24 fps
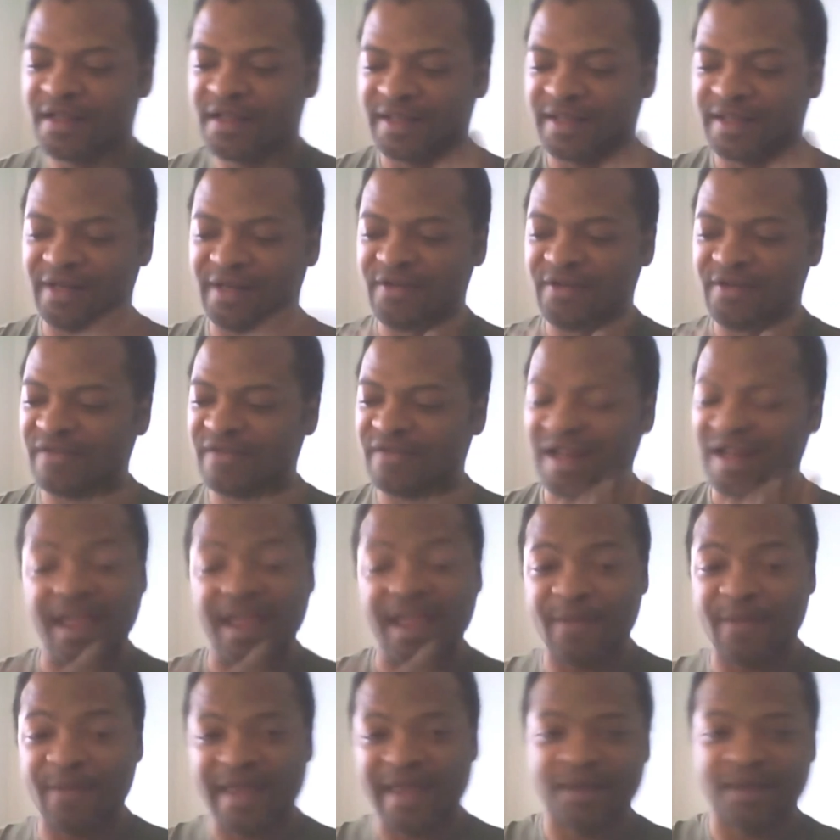They don't even
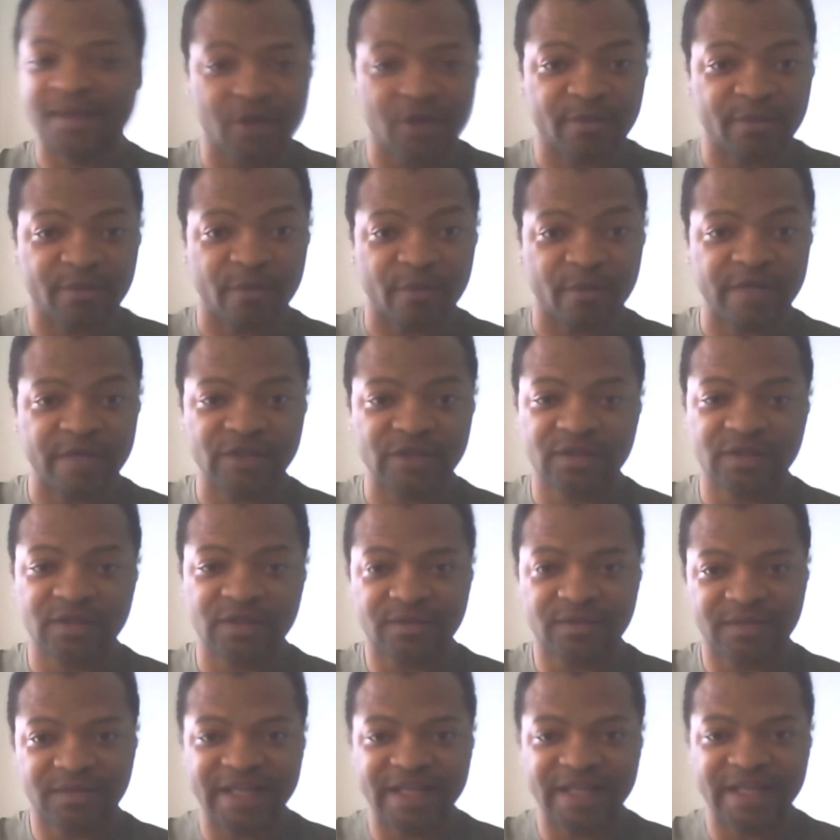like making good movies.
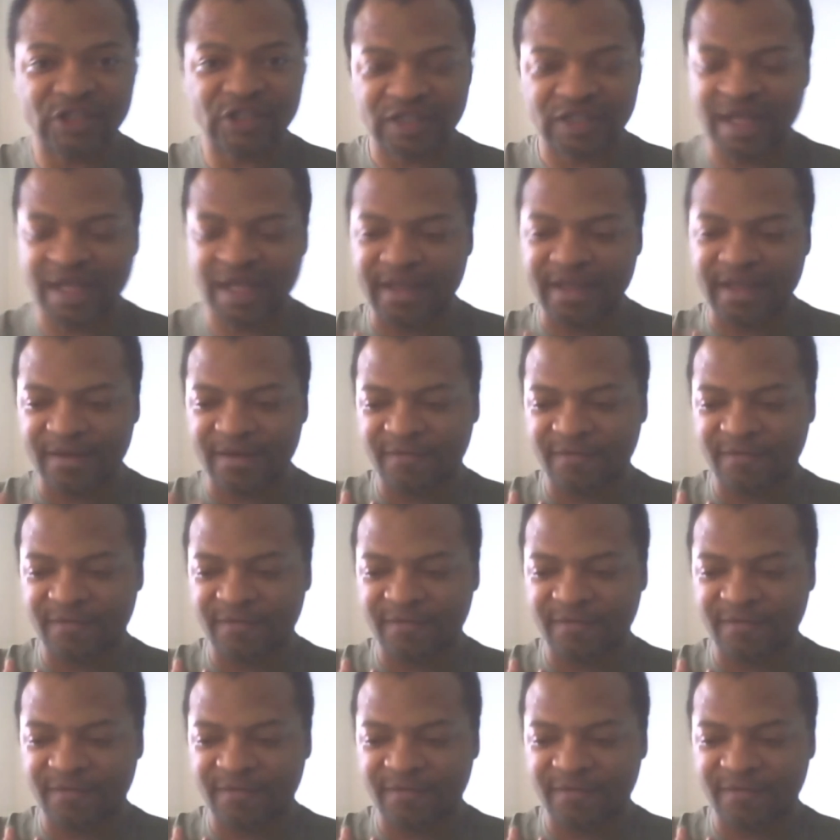They just like